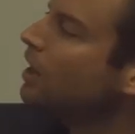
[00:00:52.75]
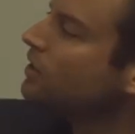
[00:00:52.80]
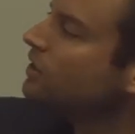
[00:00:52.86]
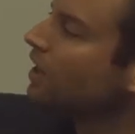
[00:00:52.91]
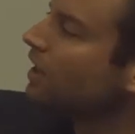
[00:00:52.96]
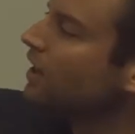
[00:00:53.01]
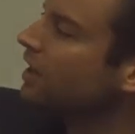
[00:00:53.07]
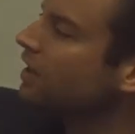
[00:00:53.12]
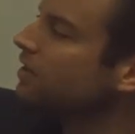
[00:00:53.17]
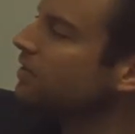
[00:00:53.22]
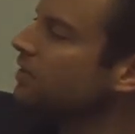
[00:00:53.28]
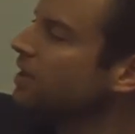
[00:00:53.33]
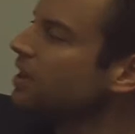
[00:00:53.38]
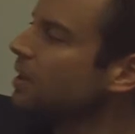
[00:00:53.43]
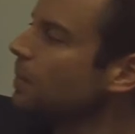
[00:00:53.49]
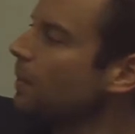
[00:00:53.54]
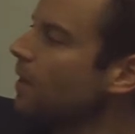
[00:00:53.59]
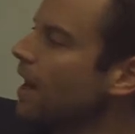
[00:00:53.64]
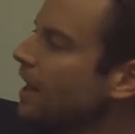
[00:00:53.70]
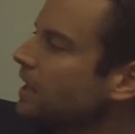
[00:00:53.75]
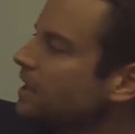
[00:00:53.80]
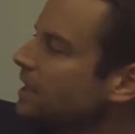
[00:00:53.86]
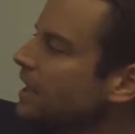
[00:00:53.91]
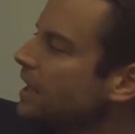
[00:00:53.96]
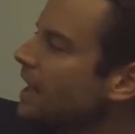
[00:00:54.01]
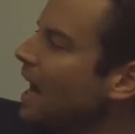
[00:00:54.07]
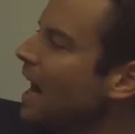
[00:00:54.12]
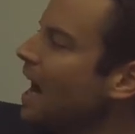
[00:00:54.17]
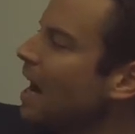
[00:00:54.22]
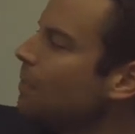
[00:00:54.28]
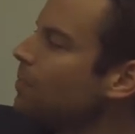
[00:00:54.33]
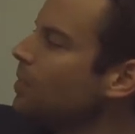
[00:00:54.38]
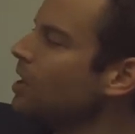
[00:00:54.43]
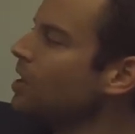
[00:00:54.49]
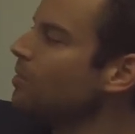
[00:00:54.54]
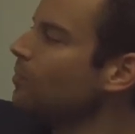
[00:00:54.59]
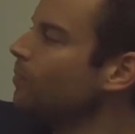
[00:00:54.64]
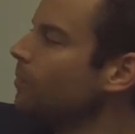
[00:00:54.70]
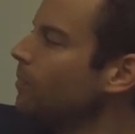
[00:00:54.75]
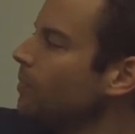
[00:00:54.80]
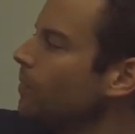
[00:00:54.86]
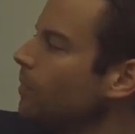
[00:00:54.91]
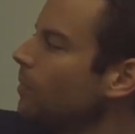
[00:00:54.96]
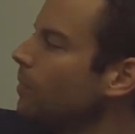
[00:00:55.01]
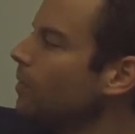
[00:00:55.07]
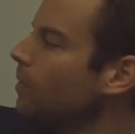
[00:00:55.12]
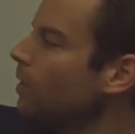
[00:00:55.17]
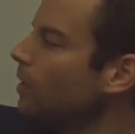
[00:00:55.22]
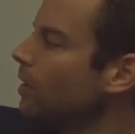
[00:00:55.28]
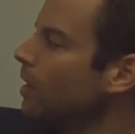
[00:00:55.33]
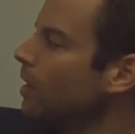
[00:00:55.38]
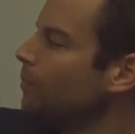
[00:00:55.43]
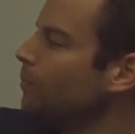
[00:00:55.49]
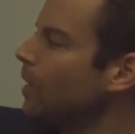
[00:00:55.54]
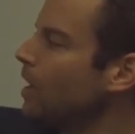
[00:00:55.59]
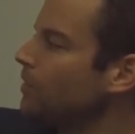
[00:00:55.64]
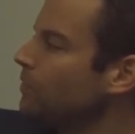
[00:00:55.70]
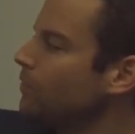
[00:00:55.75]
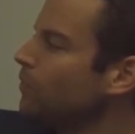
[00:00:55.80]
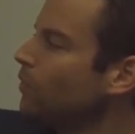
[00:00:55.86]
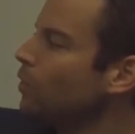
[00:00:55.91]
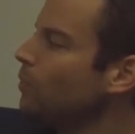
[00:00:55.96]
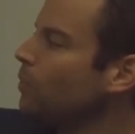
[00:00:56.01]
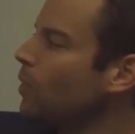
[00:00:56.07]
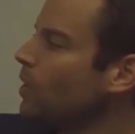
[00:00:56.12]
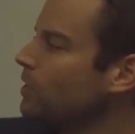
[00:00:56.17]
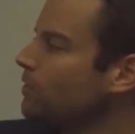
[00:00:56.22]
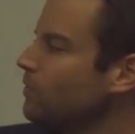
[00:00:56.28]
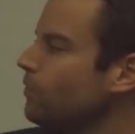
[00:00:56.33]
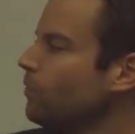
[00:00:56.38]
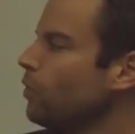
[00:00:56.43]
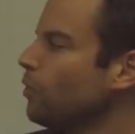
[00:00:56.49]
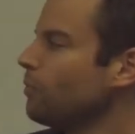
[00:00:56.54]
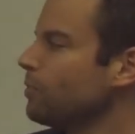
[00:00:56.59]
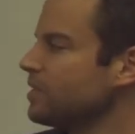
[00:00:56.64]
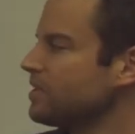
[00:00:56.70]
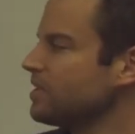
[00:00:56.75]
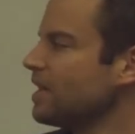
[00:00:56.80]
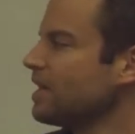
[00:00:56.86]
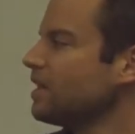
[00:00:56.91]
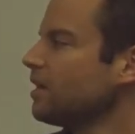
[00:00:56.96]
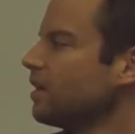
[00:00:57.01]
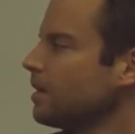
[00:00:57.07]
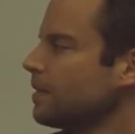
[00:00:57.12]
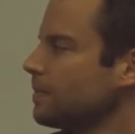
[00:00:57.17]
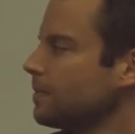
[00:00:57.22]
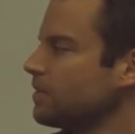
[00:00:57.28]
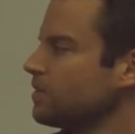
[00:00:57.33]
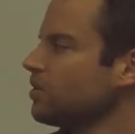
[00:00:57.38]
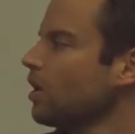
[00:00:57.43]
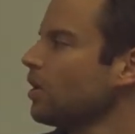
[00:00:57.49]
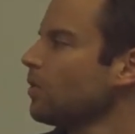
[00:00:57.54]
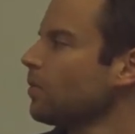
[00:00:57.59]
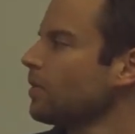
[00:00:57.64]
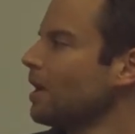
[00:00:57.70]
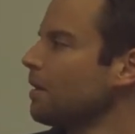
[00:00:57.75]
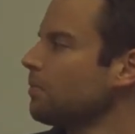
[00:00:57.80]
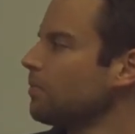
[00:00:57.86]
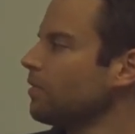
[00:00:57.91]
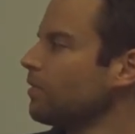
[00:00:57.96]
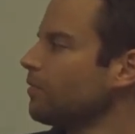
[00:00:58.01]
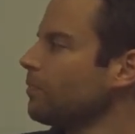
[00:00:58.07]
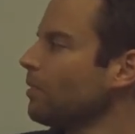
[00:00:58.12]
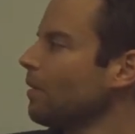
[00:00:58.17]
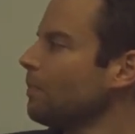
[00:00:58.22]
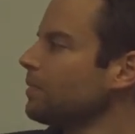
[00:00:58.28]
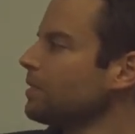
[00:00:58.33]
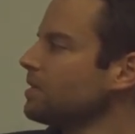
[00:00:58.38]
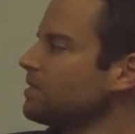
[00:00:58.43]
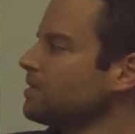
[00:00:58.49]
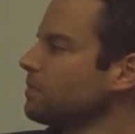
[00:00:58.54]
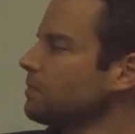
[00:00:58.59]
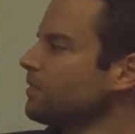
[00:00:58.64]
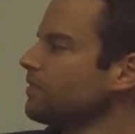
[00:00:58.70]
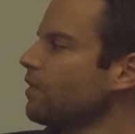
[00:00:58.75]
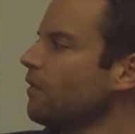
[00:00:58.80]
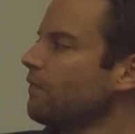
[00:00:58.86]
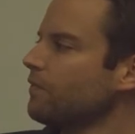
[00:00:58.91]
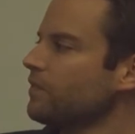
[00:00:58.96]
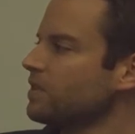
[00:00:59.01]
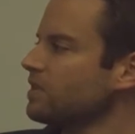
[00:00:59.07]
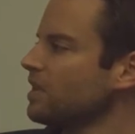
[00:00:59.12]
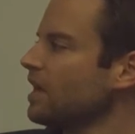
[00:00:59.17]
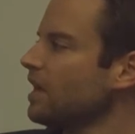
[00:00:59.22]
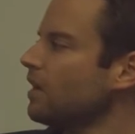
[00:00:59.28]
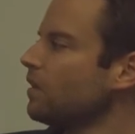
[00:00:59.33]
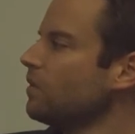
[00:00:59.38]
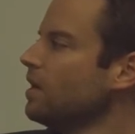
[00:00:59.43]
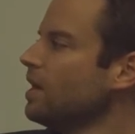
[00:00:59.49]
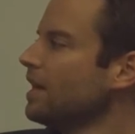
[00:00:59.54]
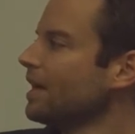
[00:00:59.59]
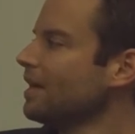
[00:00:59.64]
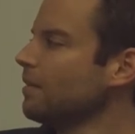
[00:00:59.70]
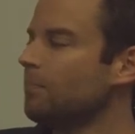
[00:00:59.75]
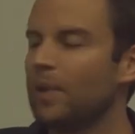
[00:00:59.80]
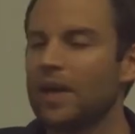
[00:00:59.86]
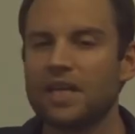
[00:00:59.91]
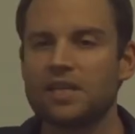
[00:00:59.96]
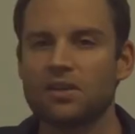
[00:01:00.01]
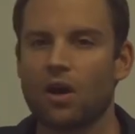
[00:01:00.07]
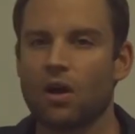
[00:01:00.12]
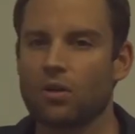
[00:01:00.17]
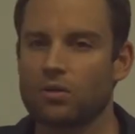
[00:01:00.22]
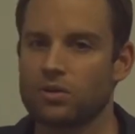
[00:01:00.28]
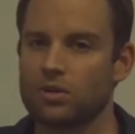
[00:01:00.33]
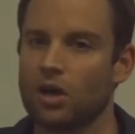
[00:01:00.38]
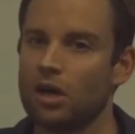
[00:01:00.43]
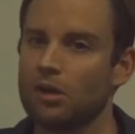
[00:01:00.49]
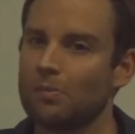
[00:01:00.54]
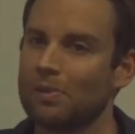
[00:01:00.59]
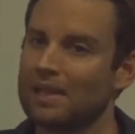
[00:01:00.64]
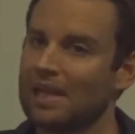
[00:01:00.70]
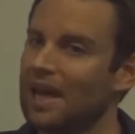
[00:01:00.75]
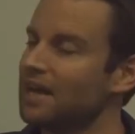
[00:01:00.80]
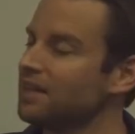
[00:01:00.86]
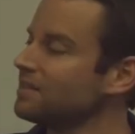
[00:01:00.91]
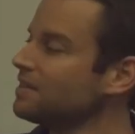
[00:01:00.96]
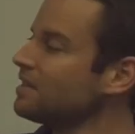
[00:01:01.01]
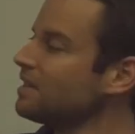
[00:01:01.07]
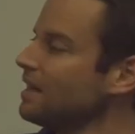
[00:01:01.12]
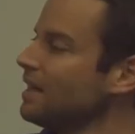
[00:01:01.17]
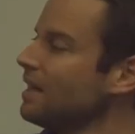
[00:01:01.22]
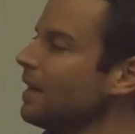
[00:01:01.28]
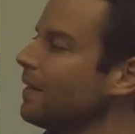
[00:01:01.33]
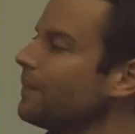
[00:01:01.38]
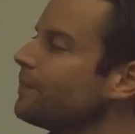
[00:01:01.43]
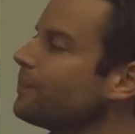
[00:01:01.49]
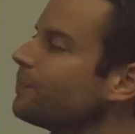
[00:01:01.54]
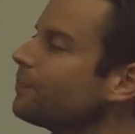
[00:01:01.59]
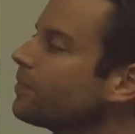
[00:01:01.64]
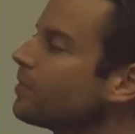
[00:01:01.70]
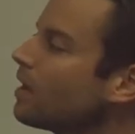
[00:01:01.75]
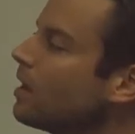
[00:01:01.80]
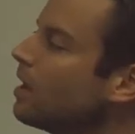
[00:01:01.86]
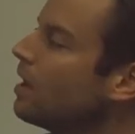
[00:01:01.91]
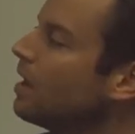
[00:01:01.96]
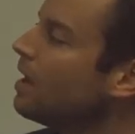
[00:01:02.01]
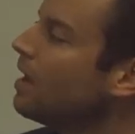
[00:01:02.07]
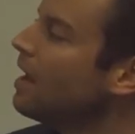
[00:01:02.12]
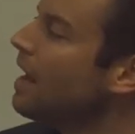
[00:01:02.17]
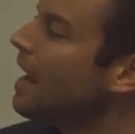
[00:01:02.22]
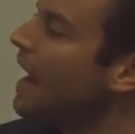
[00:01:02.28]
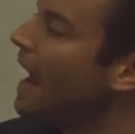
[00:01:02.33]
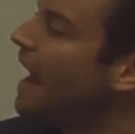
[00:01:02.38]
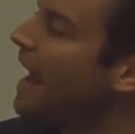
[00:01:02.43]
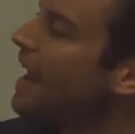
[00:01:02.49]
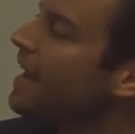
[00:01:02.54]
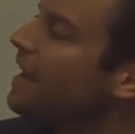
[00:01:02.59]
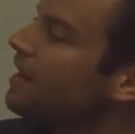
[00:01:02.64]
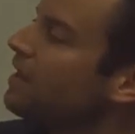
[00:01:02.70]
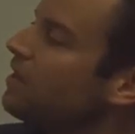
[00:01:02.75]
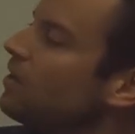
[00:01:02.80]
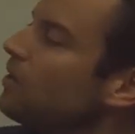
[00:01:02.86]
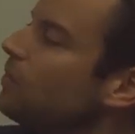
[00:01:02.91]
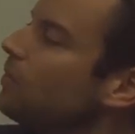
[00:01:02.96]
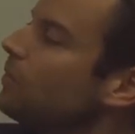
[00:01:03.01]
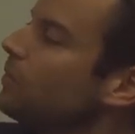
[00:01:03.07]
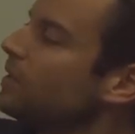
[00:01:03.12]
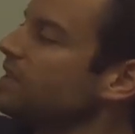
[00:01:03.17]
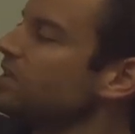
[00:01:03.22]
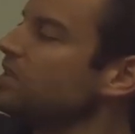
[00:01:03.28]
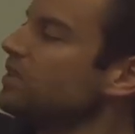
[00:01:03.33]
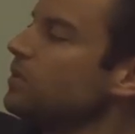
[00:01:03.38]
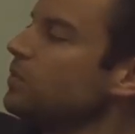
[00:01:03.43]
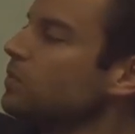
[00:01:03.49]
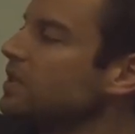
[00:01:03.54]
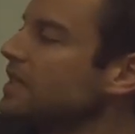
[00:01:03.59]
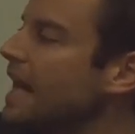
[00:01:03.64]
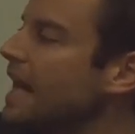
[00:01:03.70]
So you can see that we're actually up by 4.4% in the total number of properties that we've got for sale compared to October last year. And we're still